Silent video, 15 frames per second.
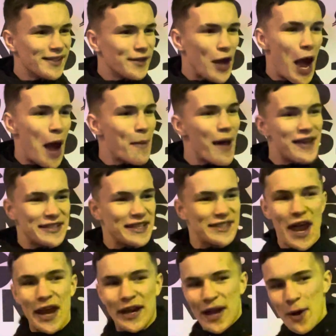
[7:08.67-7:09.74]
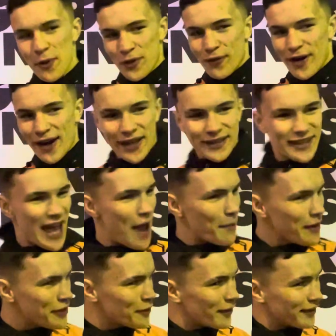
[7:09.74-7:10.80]
that I'm as excited out of the ring as I am
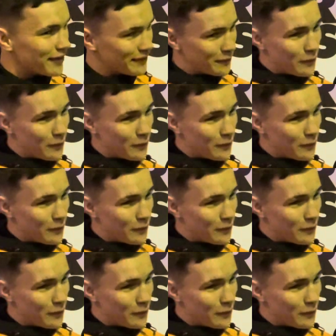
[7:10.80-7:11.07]
in the ring,